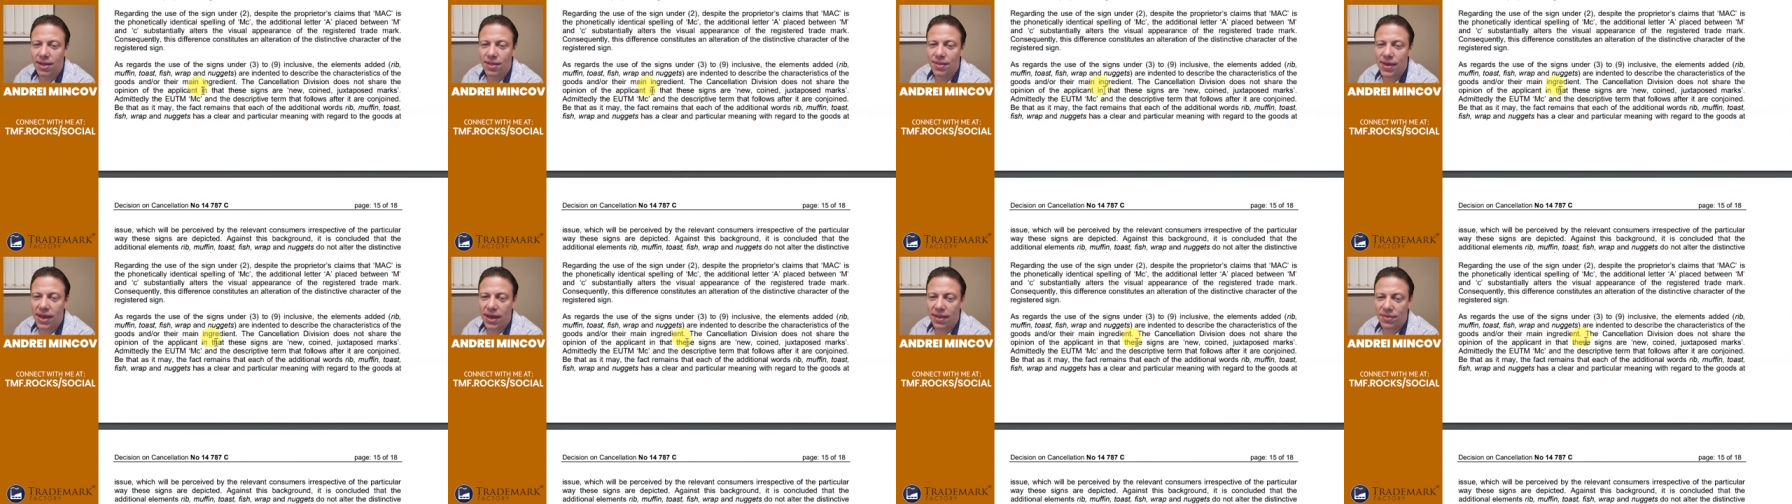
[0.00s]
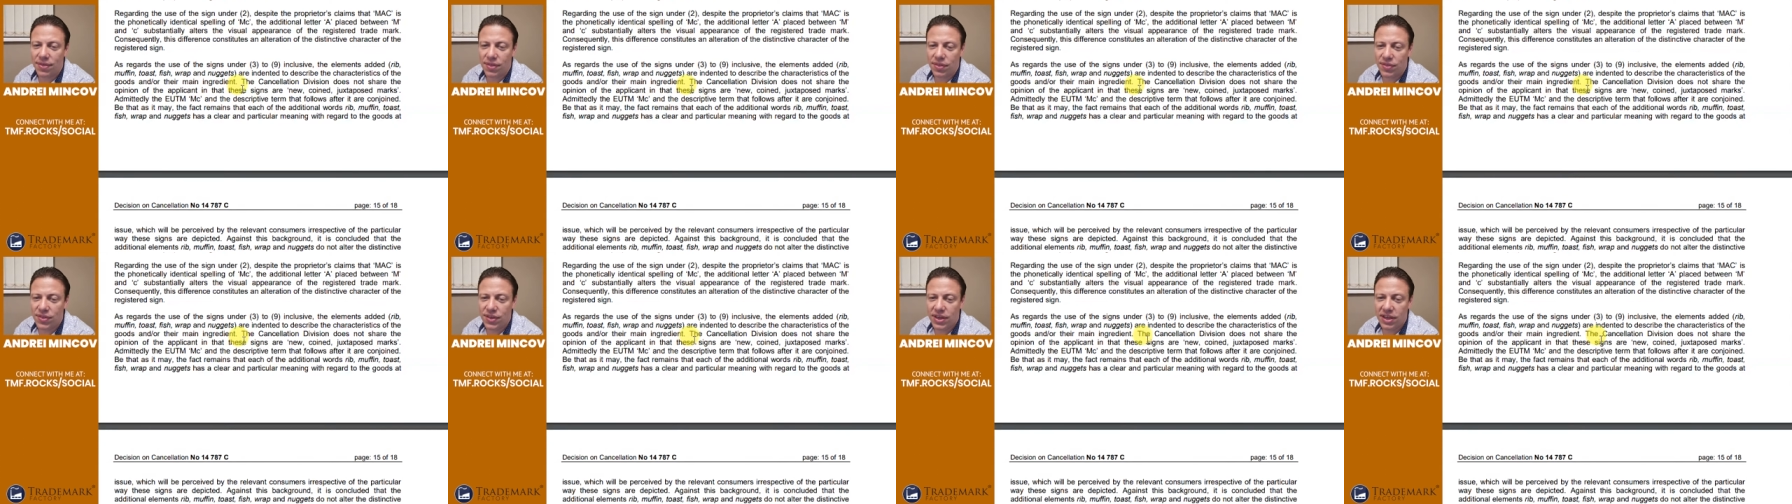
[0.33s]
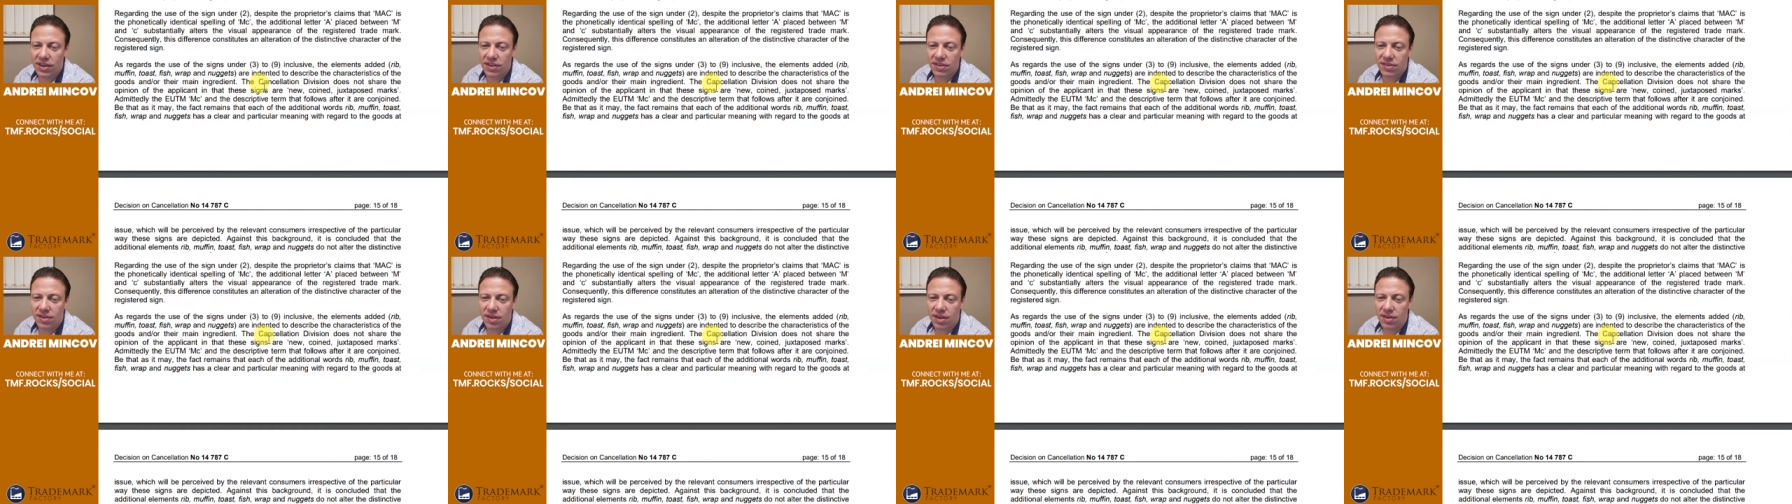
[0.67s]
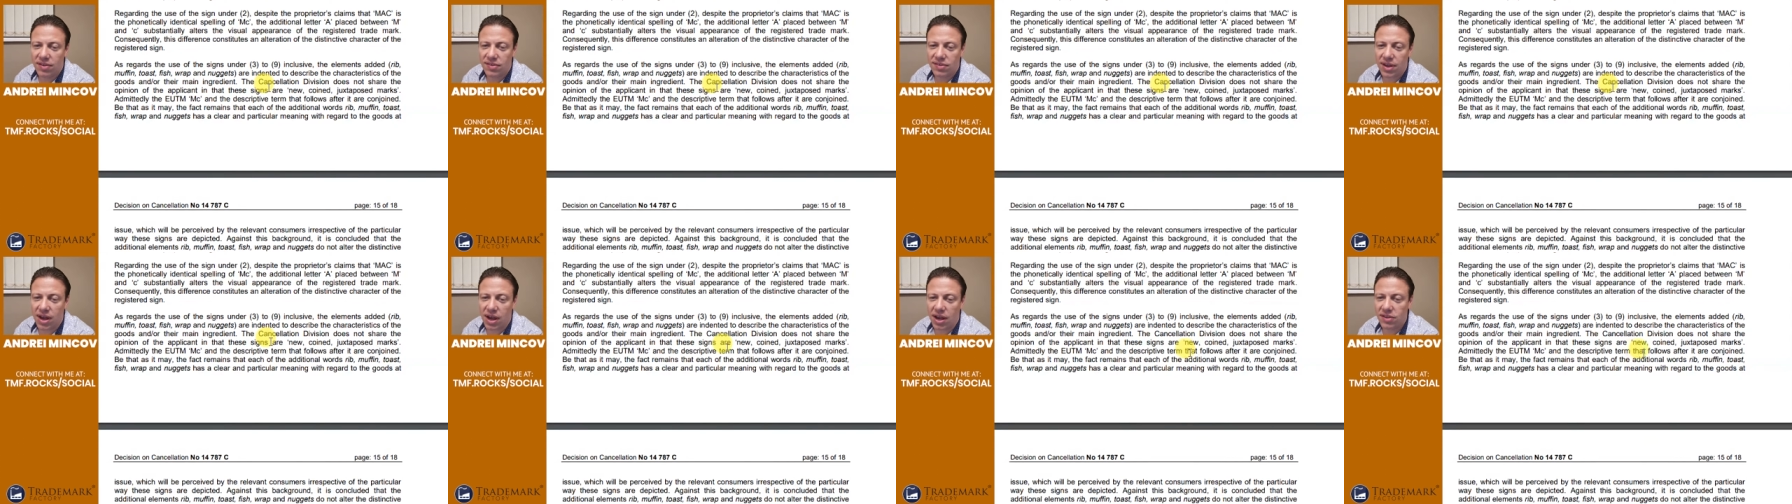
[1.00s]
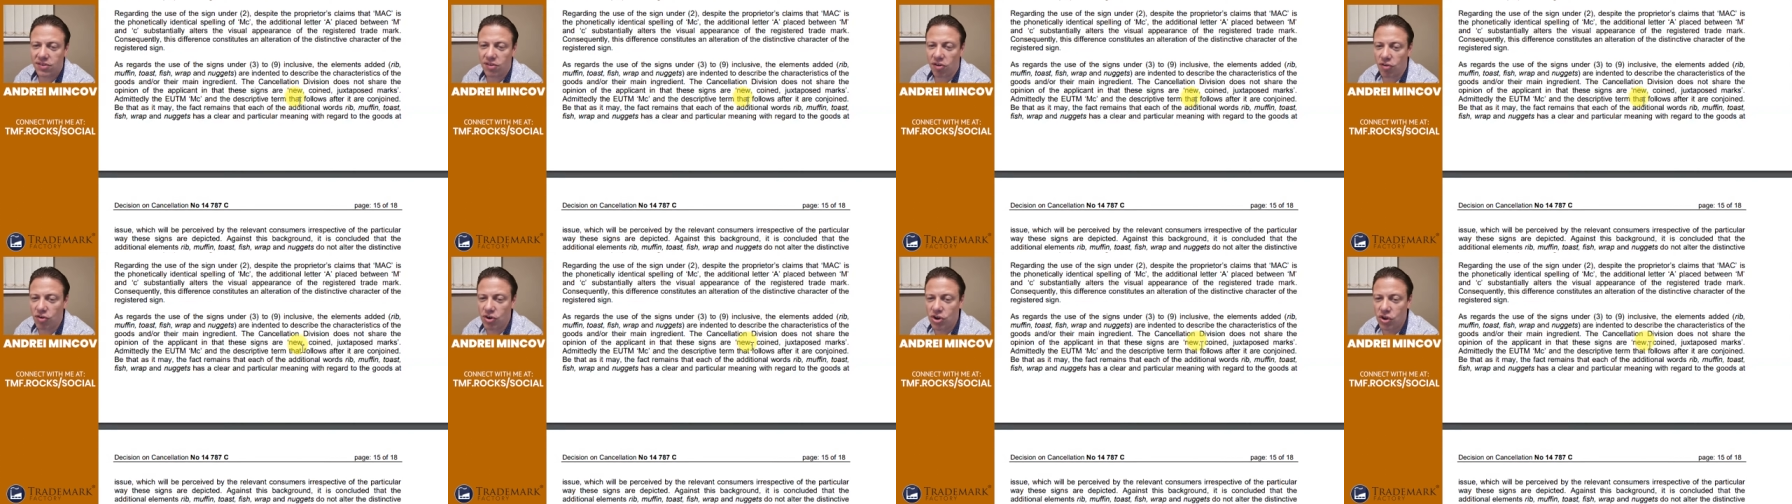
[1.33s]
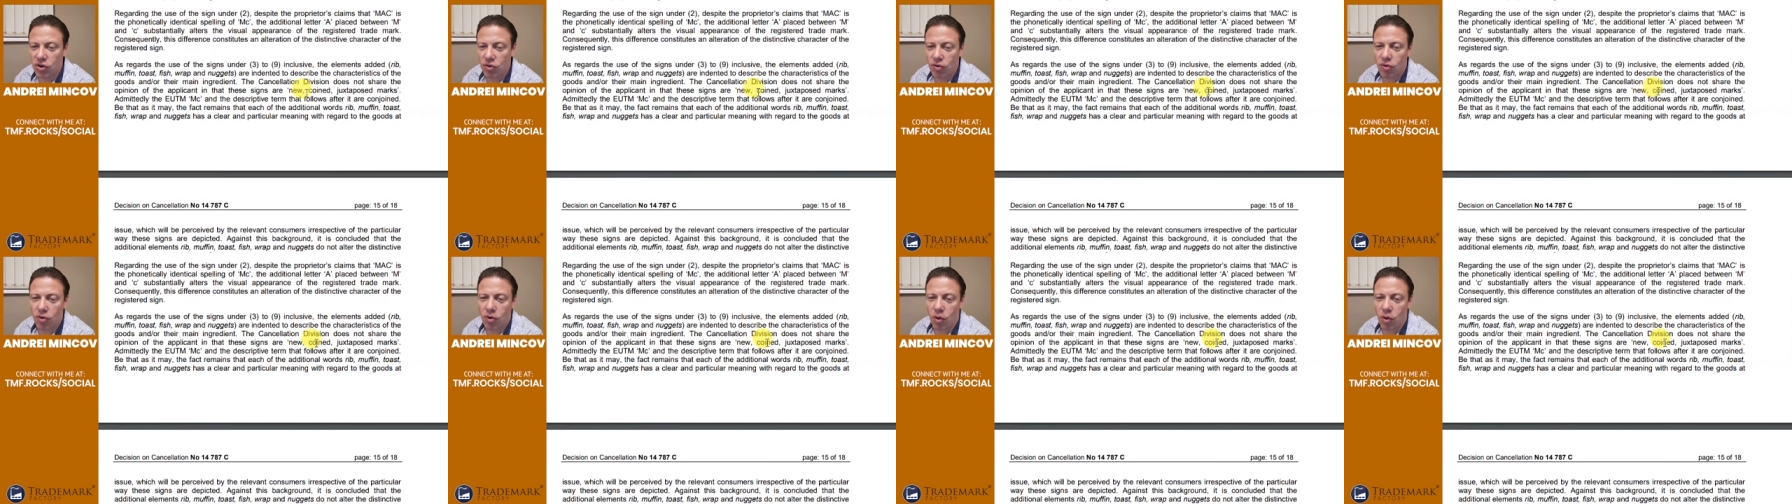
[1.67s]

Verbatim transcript: that these signs are new